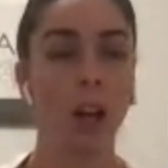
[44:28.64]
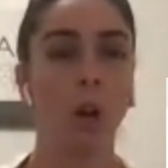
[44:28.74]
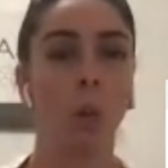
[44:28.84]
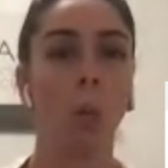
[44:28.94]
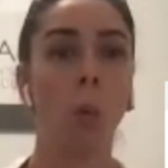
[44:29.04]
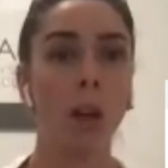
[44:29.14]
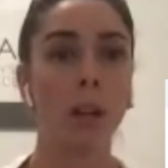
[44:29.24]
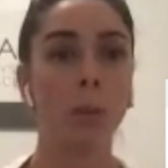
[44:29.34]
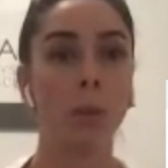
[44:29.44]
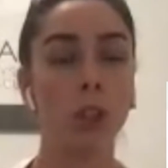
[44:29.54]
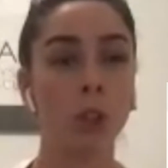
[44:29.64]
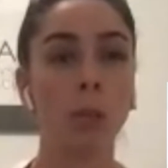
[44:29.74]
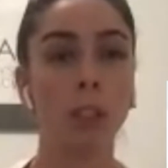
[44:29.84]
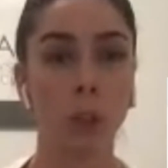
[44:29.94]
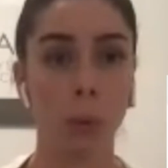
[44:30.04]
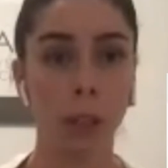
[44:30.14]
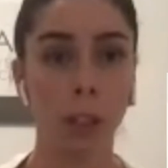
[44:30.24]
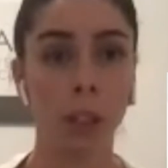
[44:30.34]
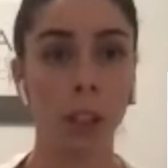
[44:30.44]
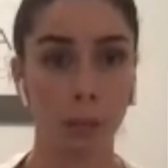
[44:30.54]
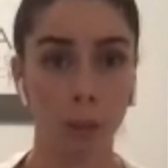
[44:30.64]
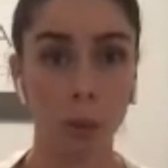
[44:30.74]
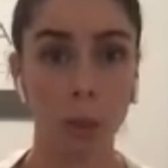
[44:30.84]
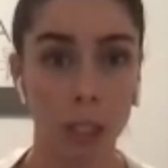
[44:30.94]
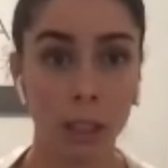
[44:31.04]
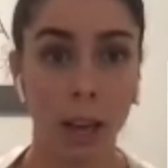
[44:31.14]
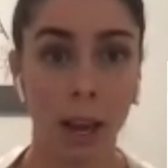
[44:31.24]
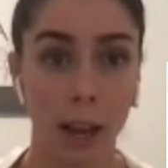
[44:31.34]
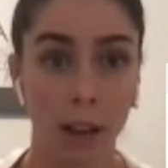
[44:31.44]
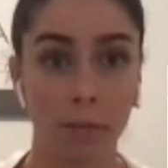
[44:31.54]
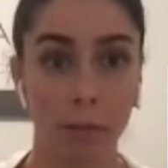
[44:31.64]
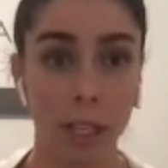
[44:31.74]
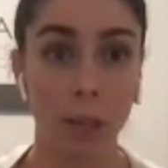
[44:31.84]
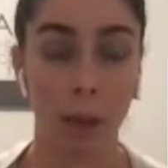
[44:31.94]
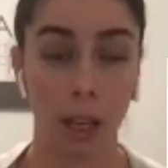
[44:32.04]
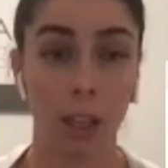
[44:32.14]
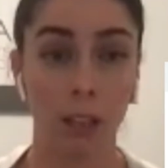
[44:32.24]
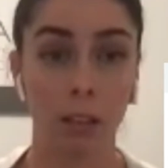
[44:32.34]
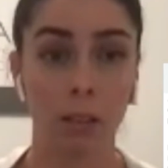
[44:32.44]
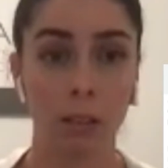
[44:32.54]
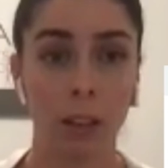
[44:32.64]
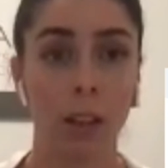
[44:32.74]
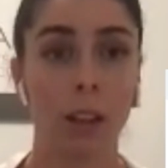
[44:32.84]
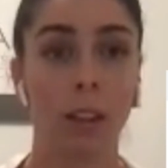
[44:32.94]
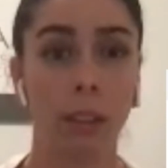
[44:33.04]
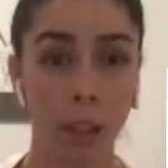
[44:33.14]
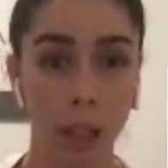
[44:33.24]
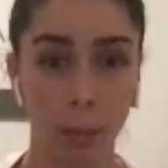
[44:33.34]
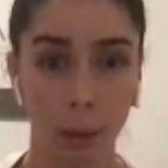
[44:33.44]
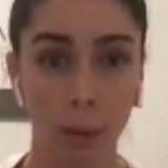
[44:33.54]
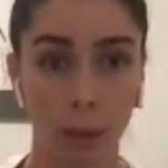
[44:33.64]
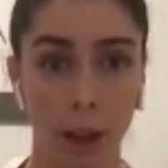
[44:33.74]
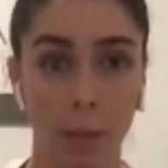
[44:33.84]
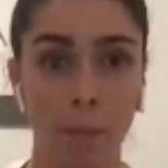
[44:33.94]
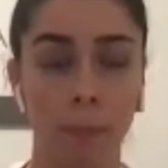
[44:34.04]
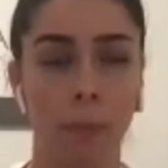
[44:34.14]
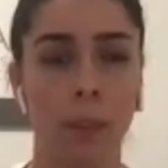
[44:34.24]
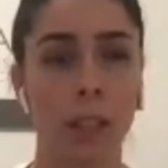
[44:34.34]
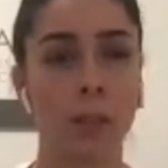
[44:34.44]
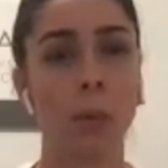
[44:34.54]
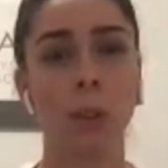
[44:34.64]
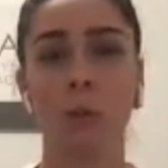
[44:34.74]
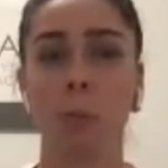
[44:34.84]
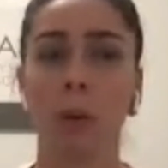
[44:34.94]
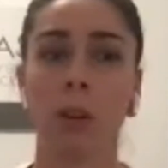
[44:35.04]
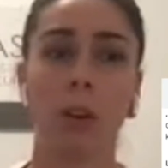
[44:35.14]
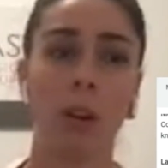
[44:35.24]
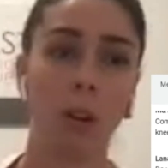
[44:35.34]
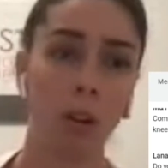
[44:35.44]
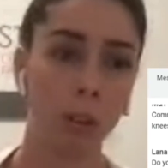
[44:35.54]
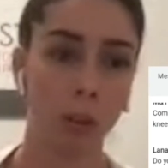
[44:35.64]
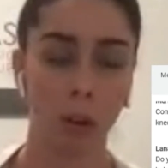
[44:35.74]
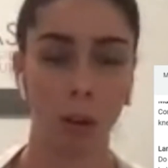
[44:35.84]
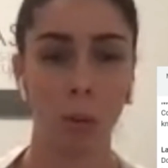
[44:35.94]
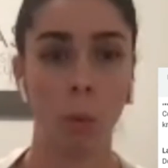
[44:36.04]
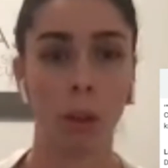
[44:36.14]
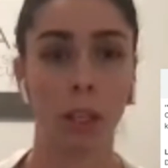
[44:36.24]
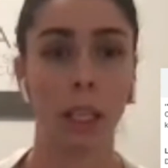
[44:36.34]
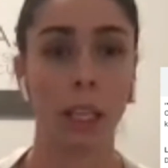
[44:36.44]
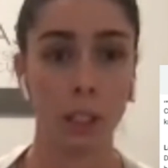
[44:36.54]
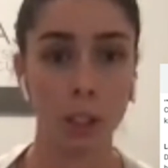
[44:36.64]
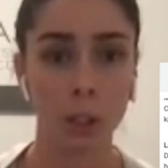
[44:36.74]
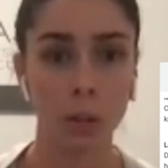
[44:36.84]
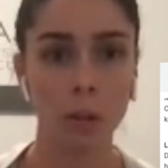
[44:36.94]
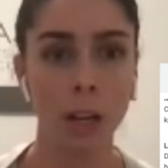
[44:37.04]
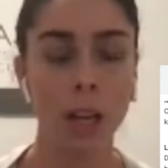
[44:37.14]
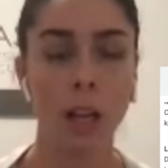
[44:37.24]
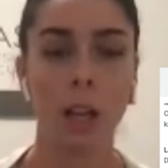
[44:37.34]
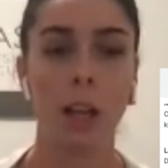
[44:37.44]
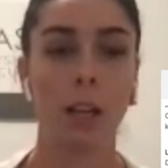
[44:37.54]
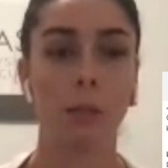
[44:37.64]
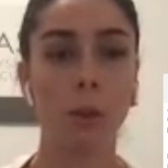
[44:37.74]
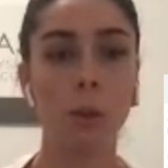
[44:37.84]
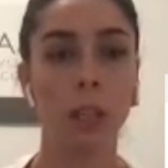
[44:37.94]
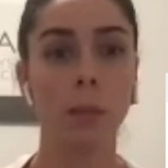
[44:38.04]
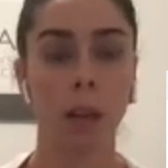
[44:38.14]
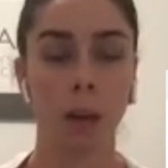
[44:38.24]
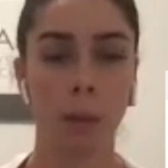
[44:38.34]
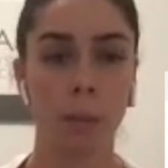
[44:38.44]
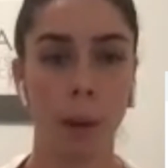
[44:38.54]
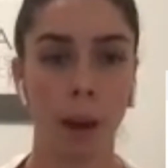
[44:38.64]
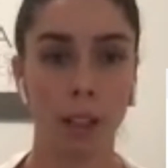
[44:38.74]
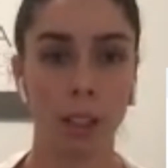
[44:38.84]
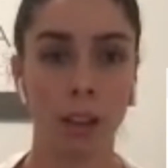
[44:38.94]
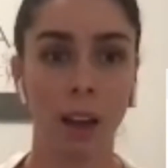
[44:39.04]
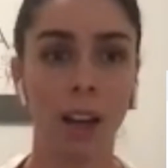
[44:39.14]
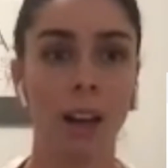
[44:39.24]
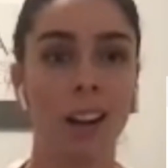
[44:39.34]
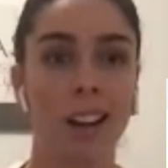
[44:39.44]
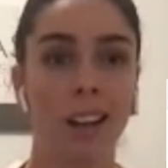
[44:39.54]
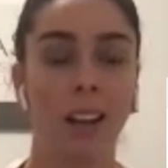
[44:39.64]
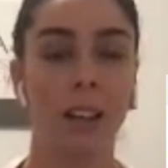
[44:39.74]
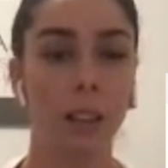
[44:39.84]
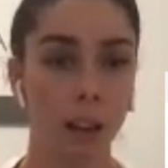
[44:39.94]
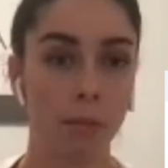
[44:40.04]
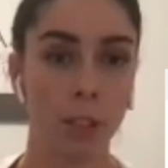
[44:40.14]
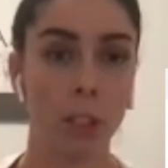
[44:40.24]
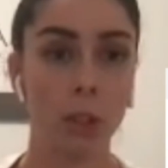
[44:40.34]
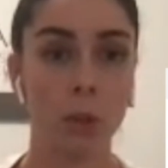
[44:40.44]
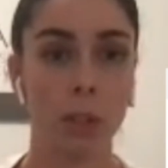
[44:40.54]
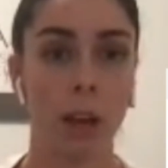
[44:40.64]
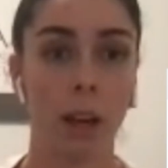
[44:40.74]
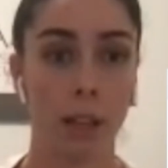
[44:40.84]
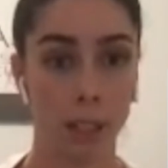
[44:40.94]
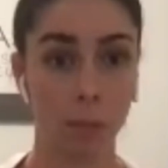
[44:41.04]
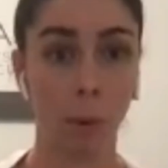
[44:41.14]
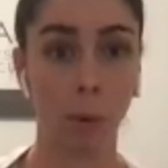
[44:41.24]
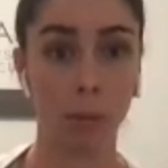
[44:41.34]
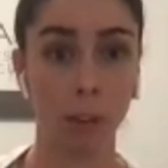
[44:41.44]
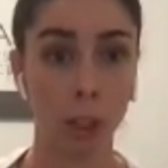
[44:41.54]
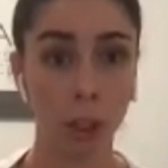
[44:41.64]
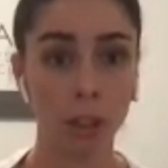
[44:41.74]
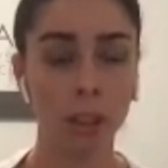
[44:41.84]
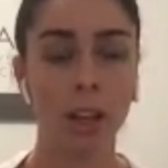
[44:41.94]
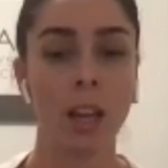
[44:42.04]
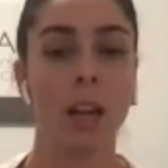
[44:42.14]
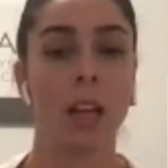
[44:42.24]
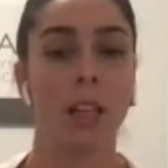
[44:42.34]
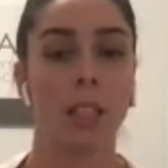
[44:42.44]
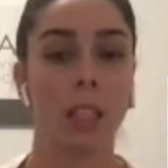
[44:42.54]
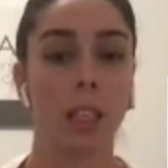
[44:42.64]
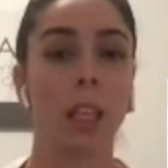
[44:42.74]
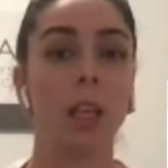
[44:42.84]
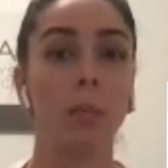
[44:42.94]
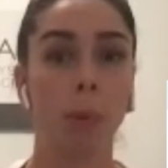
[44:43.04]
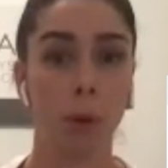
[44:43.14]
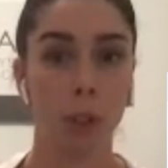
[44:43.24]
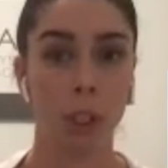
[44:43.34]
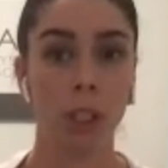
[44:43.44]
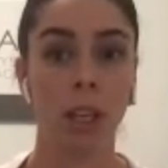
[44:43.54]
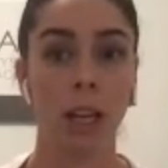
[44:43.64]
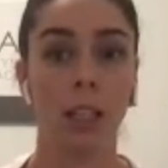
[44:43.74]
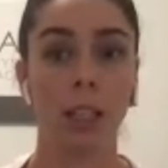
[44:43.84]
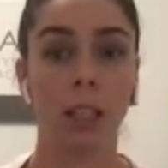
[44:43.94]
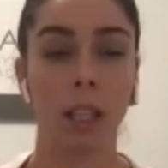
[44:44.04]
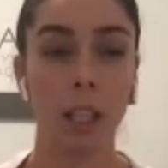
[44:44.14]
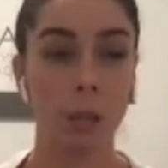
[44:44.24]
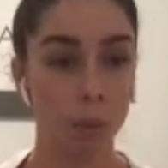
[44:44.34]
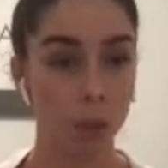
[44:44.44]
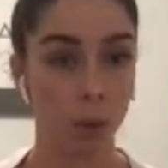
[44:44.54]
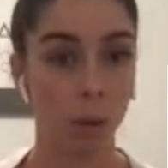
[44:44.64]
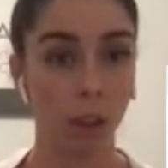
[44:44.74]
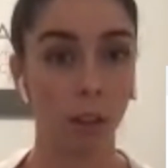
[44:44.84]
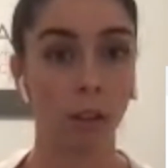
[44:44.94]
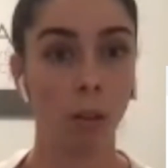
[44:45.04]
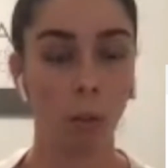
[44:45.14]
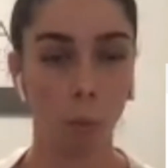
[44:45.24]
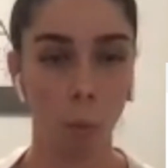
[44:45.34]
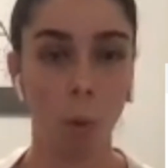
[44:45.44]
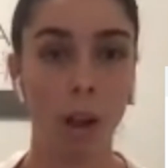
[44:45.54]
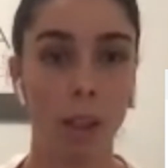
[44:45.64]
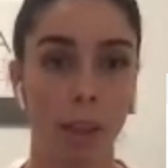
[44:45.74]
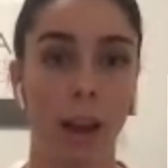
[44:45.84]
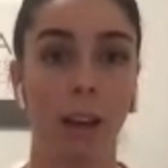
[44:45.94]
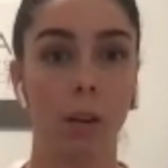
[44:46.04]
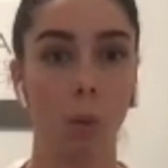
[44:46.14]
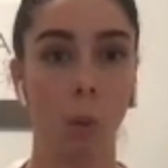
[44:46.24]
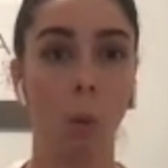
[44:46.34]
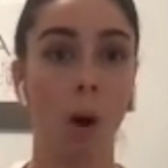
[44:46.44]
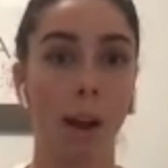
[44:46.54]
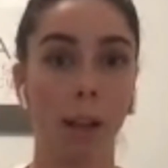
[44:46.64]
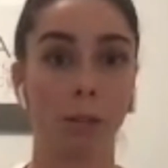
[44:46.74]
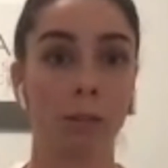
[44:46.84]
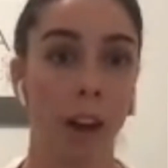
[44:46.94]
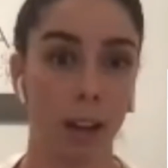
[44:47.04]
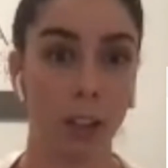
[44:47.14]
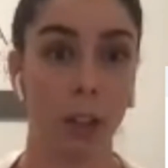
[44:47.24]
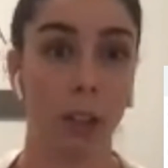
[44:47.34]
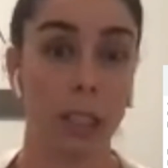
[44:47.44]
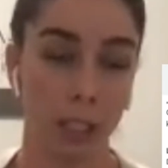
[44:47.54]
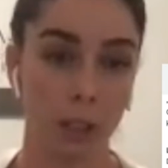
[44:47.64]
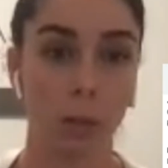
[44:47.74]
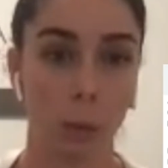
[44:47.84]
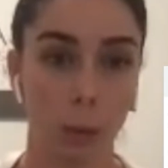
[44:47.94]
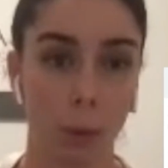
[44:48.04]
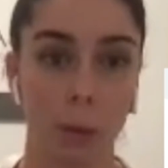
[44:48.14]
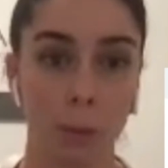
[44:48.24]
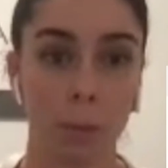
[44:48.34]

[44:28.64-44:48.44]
What would you be doing if you didn't have knee pain? Think about that. That's what you've put all your hard work into. And if you keep coming back to that, I love to use that as the motivation to keep pushing and keep doing what that Y factor is for you.